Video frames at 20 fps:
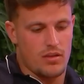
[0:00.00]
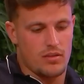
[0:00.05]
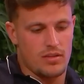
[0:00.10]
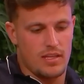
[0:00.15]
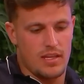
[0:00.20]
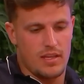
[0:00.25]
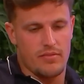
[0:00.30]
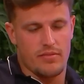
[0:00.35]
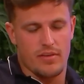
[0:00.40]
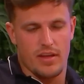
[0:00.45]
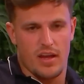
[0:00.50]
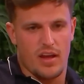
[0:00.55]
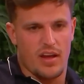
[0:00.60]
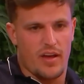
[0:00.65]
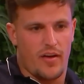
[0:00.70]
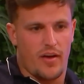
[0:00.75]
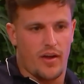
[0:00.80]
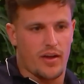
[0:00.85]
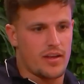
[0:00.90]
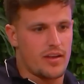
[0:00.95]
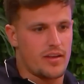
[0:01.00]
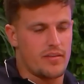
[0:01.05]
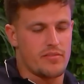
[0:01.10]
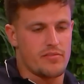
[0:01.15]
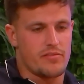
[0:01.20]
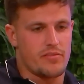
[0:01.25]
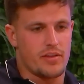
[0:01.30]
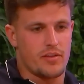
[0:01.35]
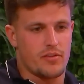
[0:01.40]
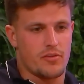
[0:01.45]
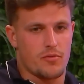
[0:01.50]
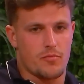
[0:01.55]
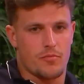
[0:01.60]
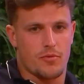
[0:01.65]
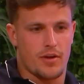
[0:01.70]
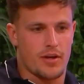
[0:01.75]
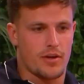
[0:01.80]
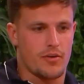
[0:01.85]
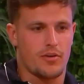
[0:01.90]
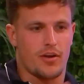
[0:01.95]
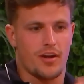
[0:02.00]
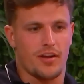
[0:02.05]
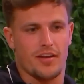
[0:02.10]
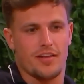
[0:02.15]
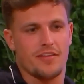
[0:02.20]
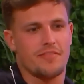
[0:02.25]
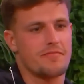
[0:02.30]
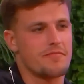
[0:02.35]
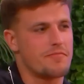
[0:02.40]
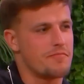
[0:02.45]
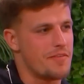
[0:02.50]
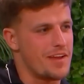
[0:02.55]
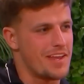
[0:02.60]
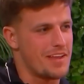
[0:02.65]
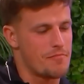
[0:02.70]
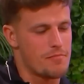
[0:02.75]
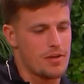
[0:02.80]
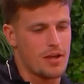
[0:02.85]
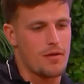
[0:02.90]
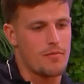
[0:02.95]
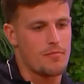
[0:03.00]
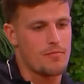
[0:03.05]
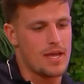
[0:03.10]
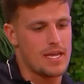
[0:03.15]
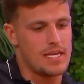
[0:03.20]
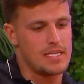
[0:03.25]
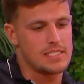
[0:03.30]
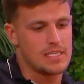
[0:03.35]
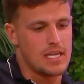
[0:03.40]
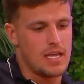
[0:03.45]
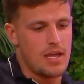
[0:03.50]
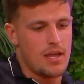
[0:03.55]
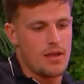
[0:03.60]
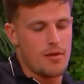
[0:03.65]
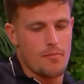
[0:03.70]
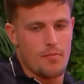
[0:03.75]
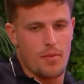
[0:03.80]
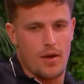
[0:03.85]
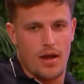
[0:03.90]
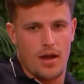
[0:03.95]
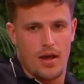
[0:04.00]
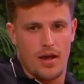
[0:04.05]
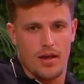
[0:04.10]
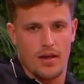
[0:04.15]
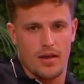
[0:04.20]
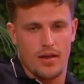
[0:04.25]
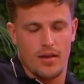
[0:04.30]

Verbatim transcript: leave yeah. it. I can either think you're a prick or I can yeah. we can become mates. Yeah. But